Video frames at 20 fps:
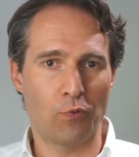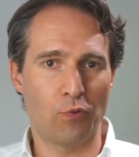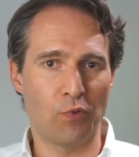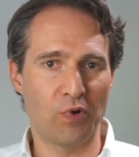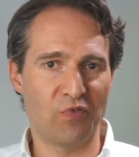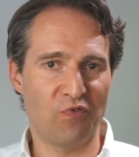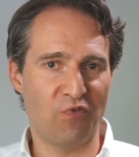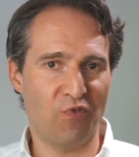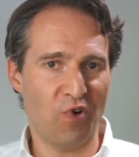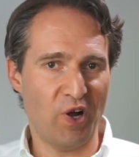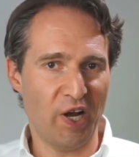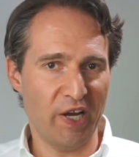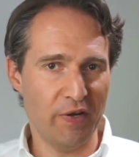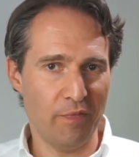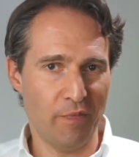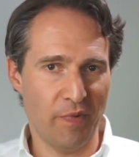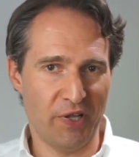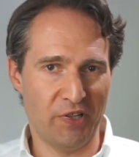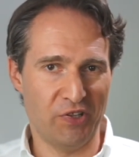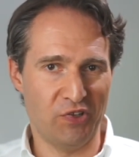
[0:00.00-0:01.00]

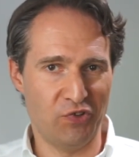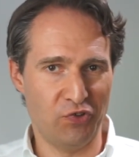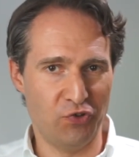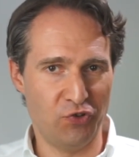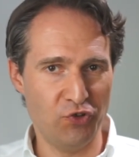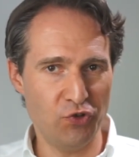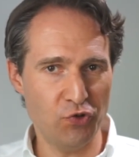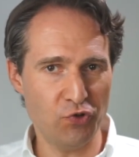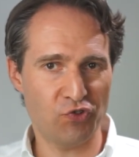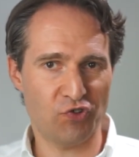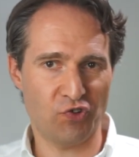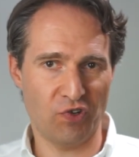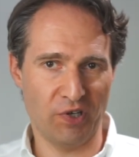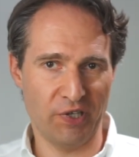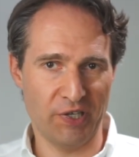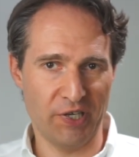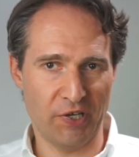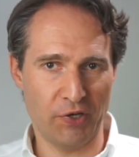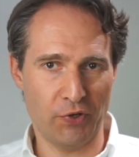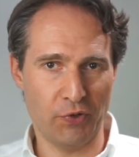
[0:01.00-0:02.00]
Refinement
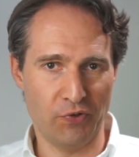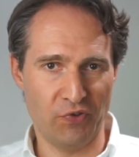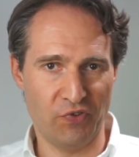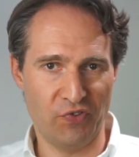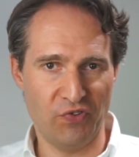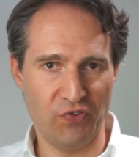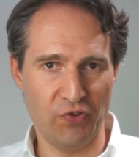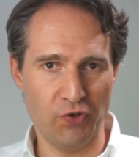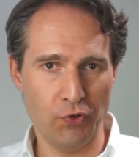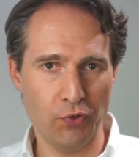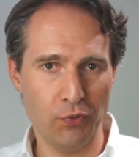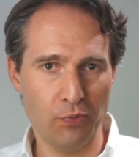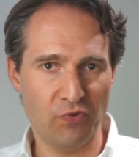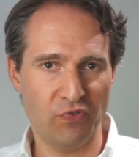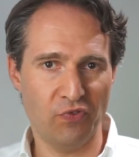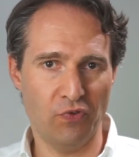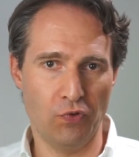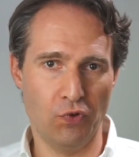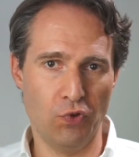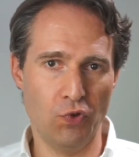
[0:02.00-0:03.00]
usually
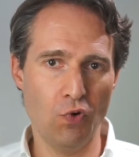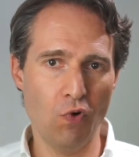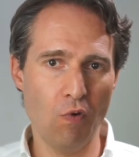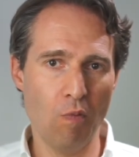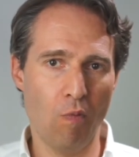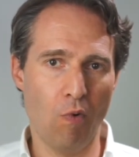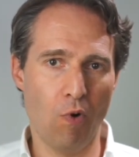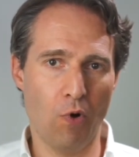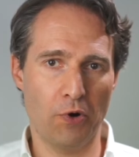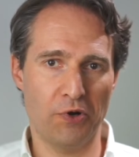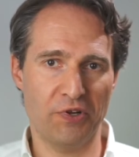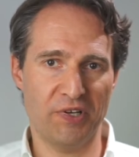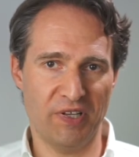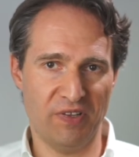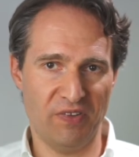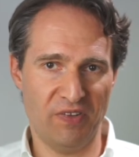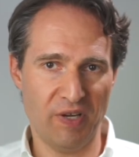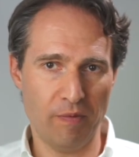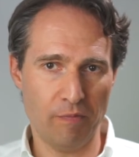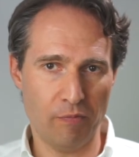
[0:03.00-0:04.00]
consumes no more
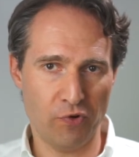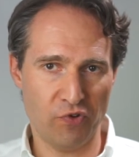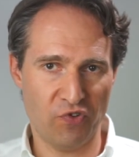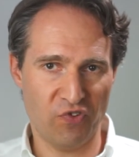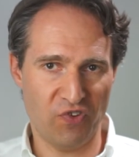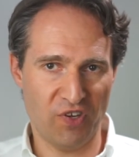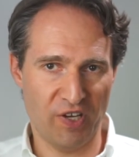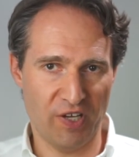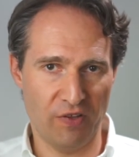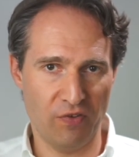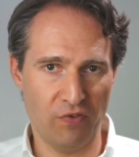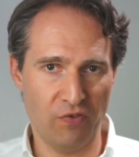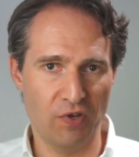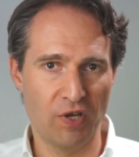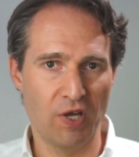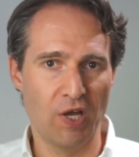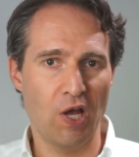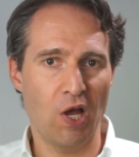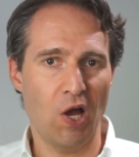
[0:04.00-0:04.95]
than 10%